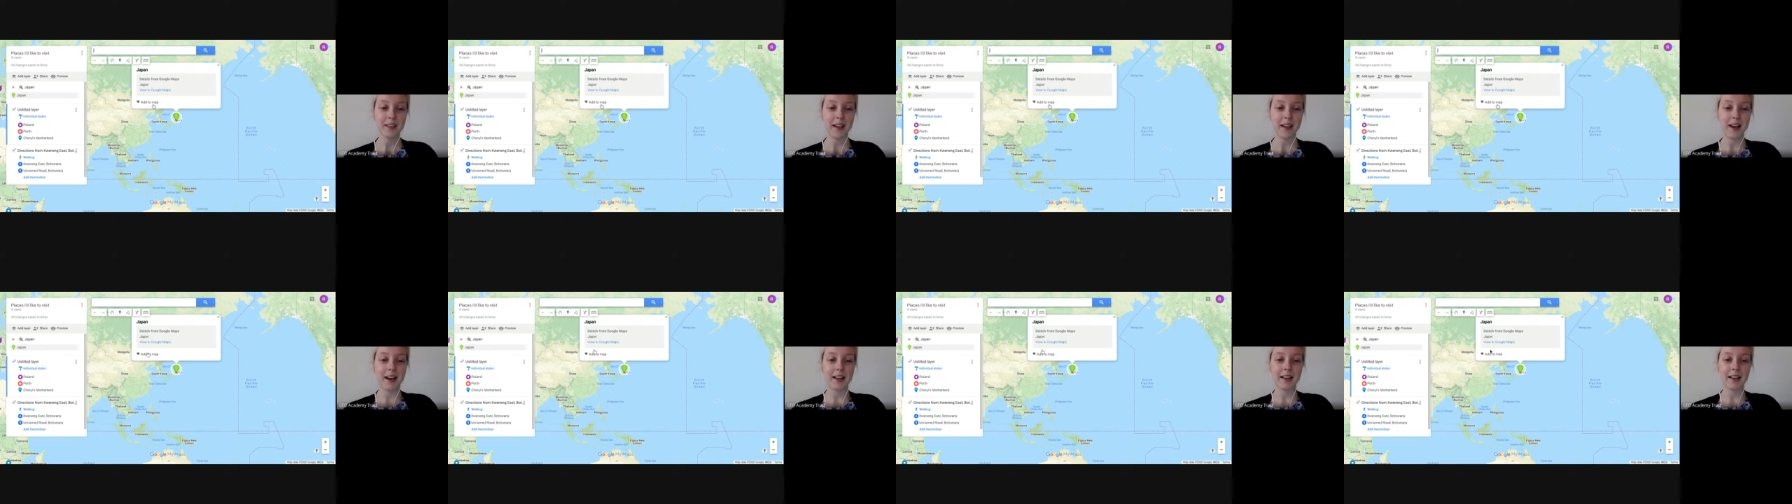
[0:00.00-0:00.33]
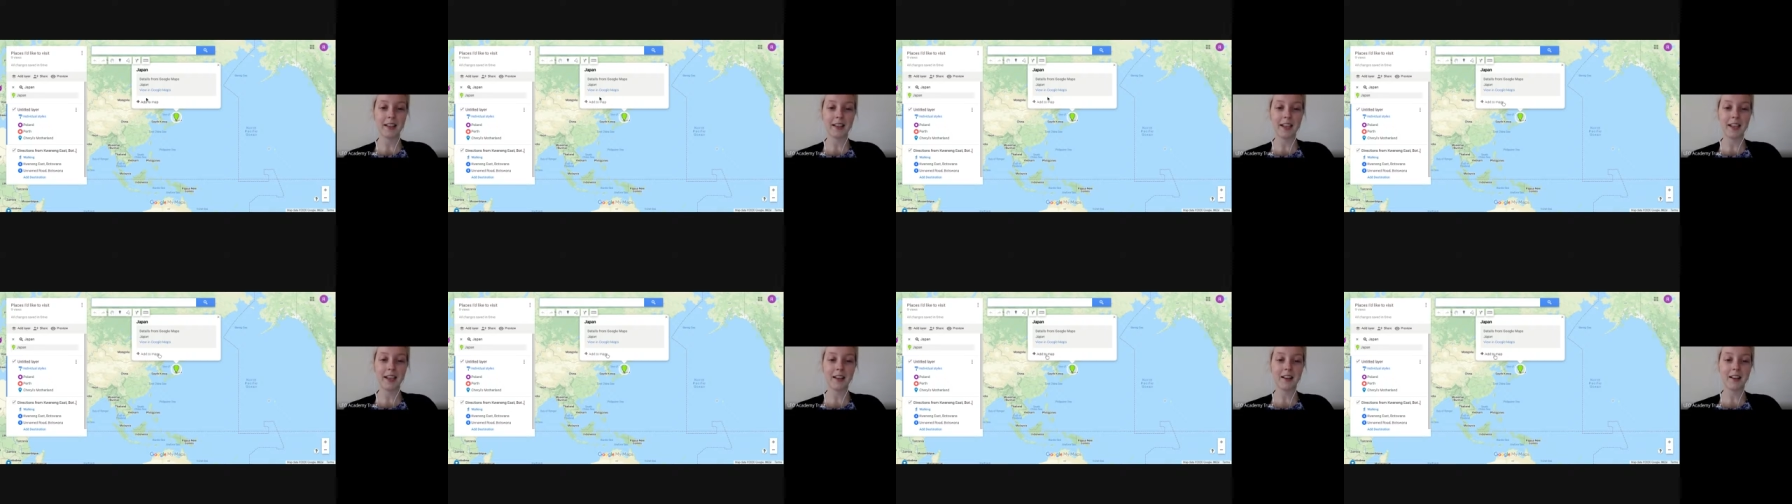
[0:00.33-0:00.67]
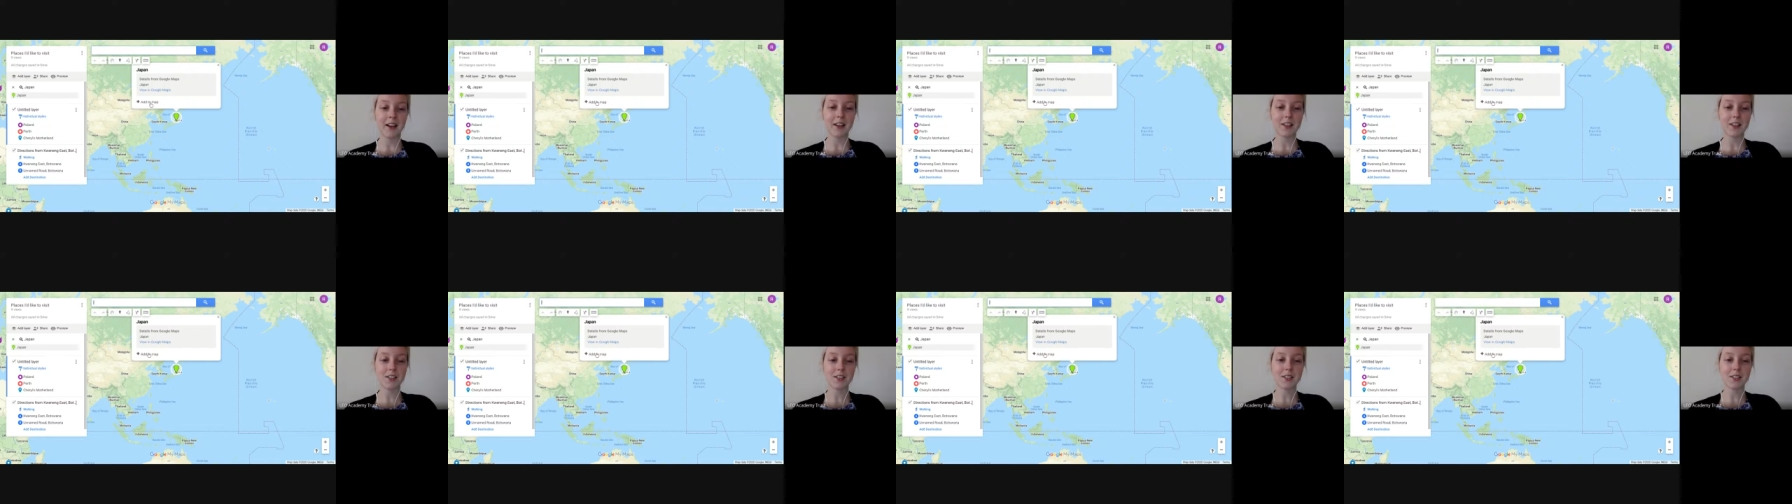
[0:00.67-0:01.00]
And again,
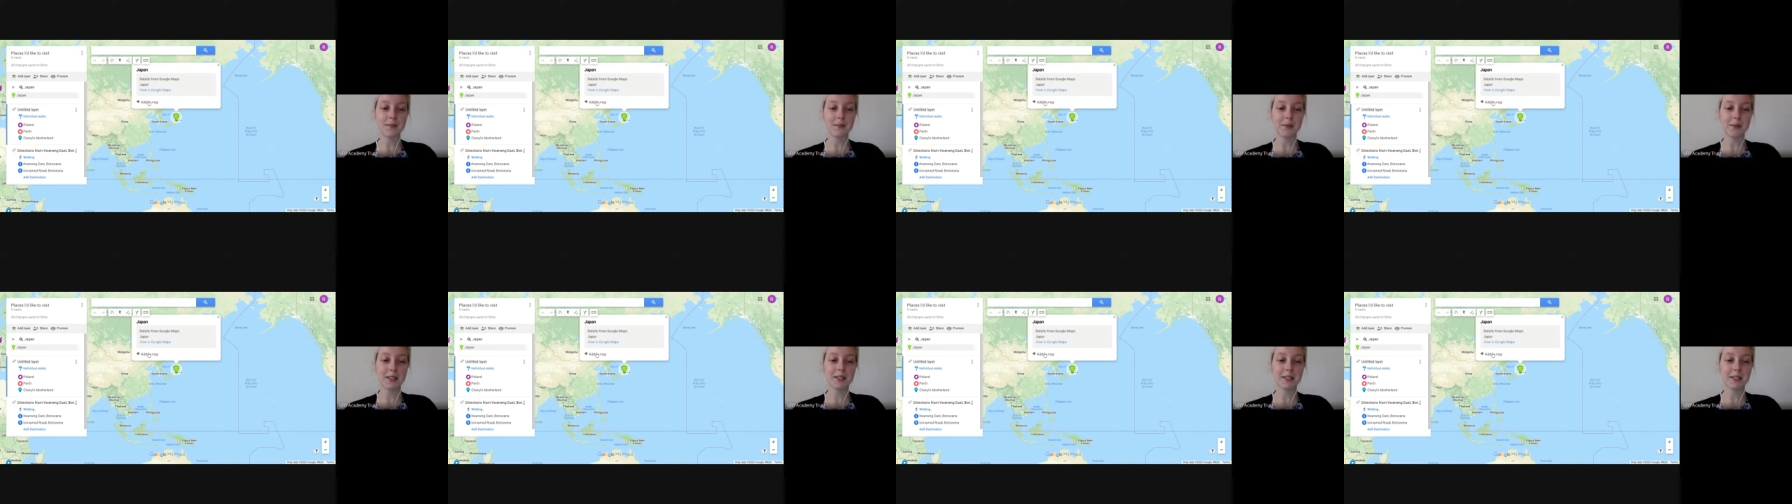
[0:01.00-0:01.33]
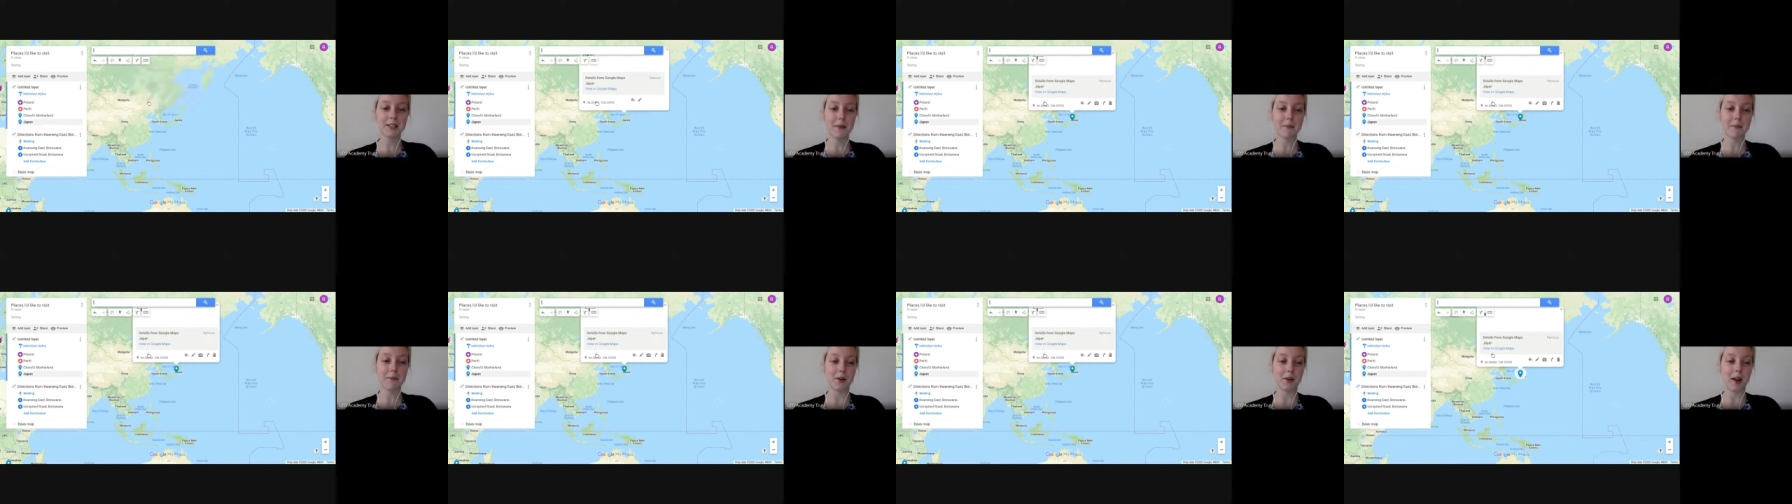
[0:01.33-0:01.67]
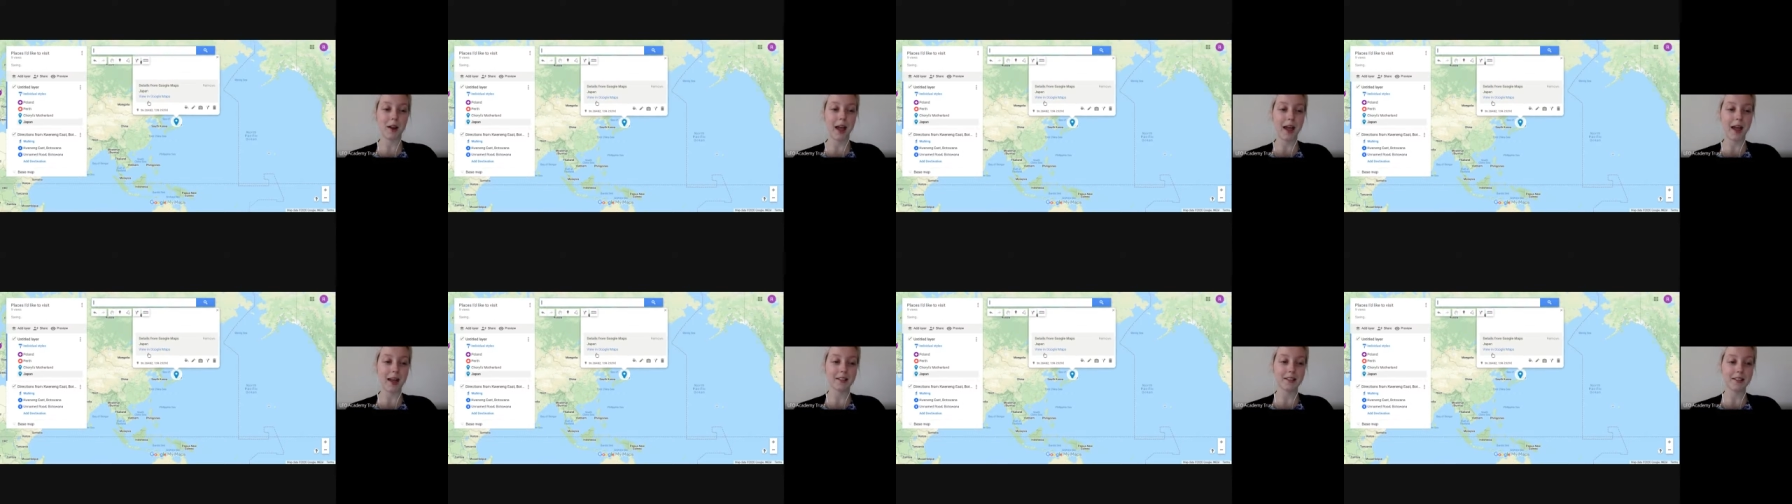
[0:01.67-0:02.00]
I just simply tap on
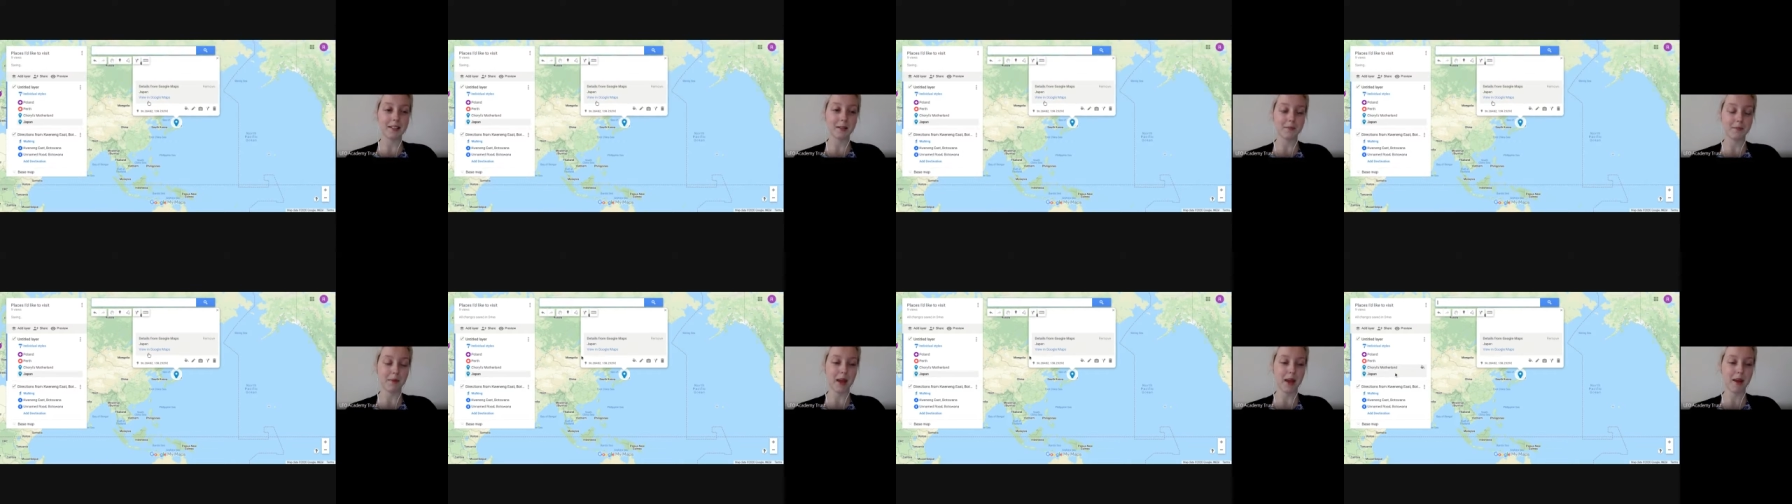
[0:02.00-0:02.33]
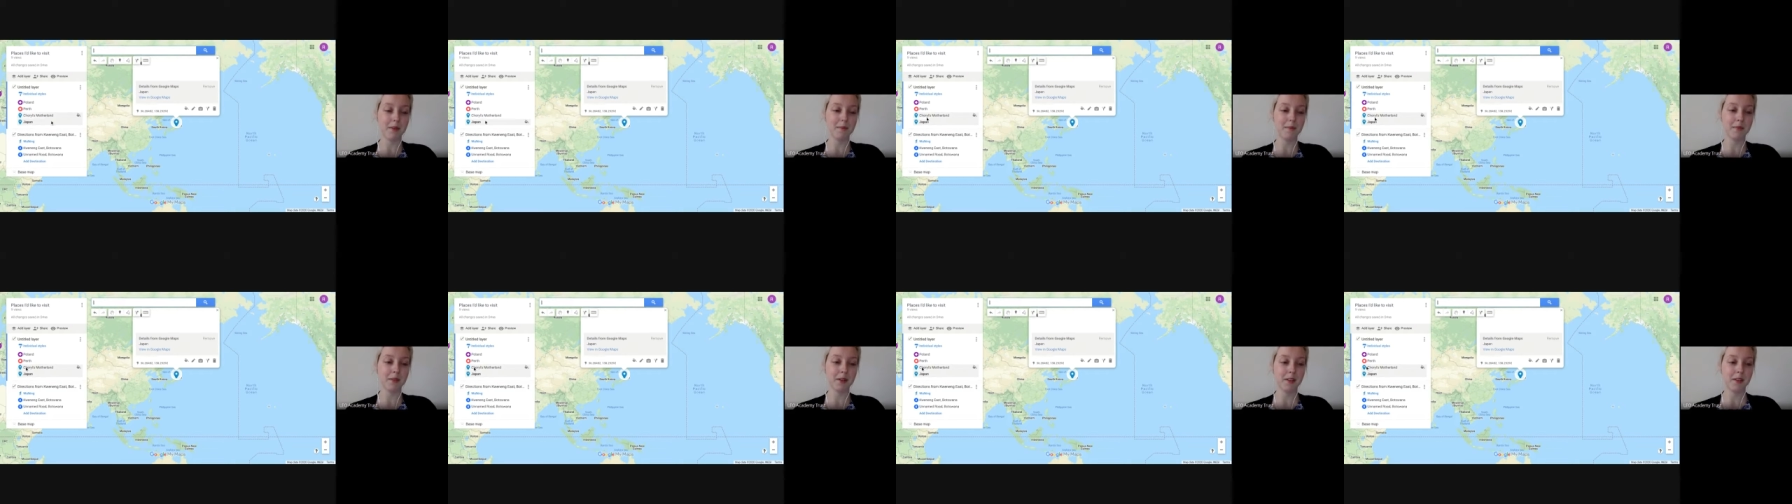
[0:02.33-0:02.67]
add to map.